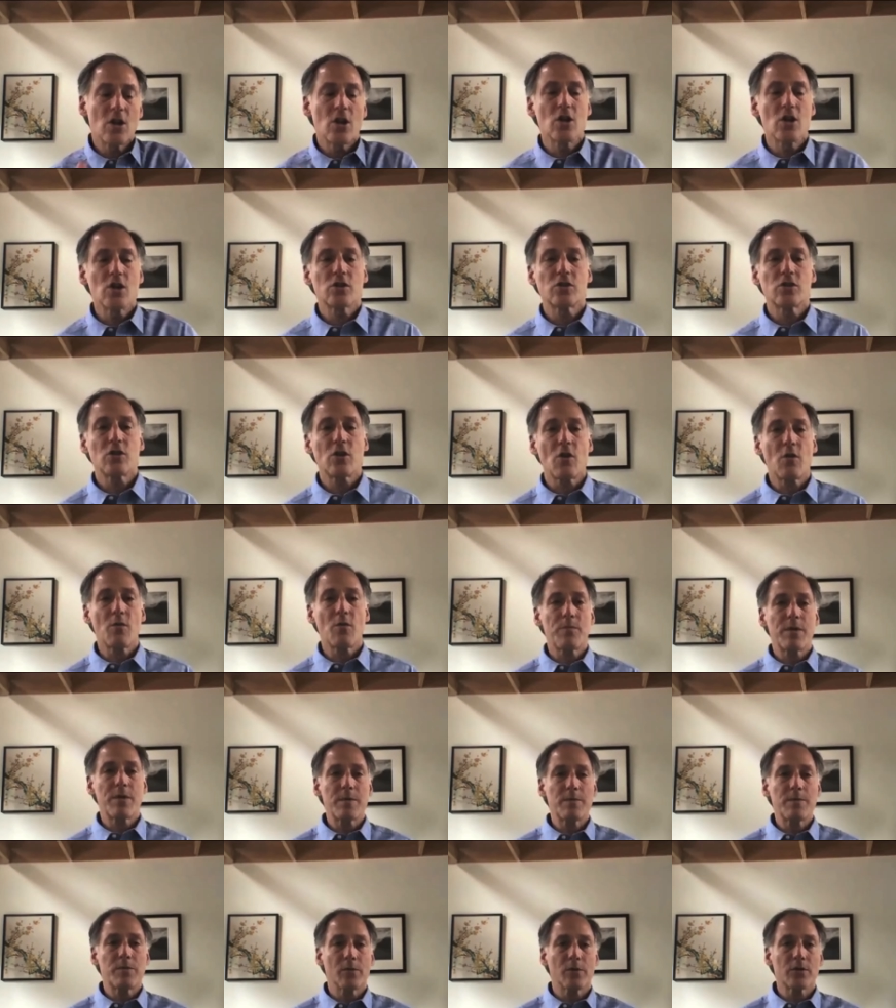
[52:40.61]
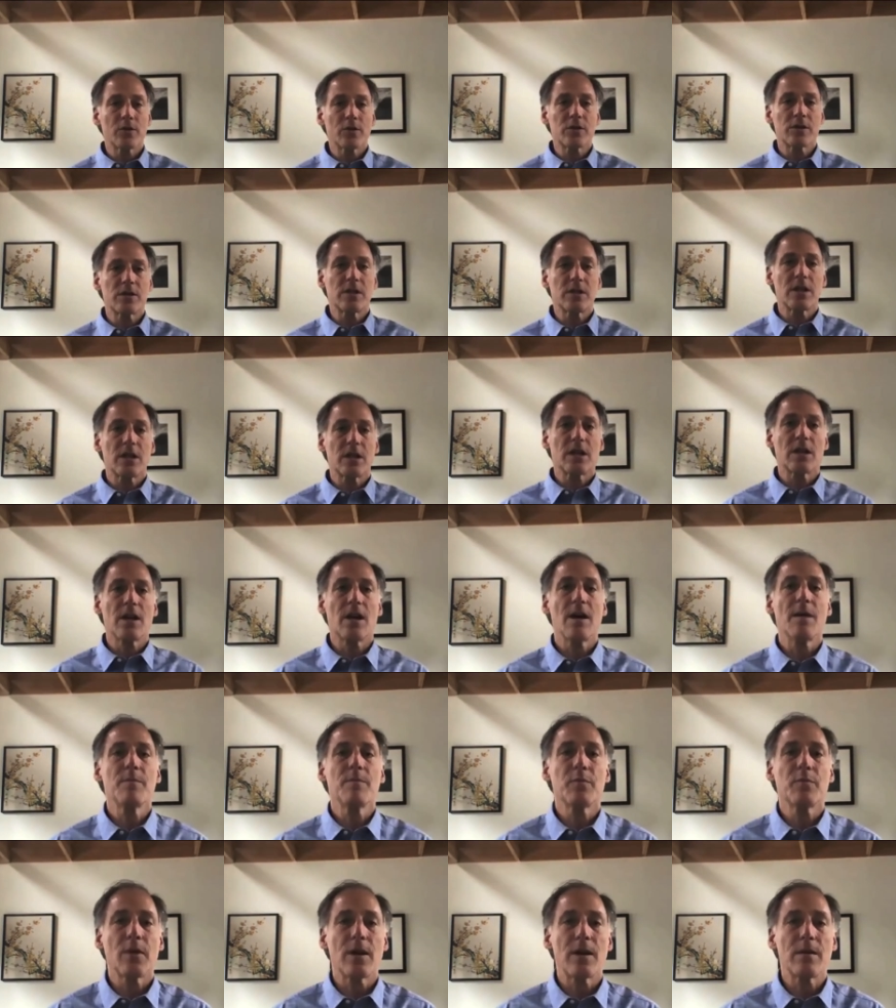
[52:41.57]
So people are sitting
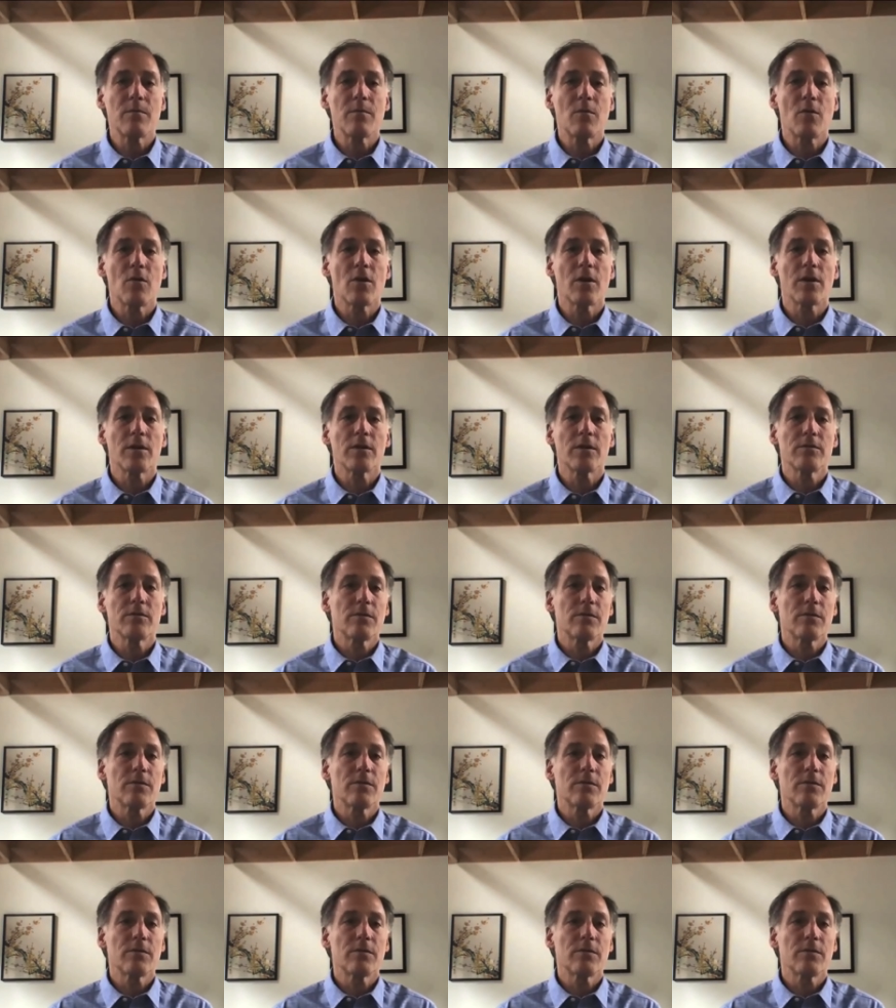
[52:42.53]
upright more.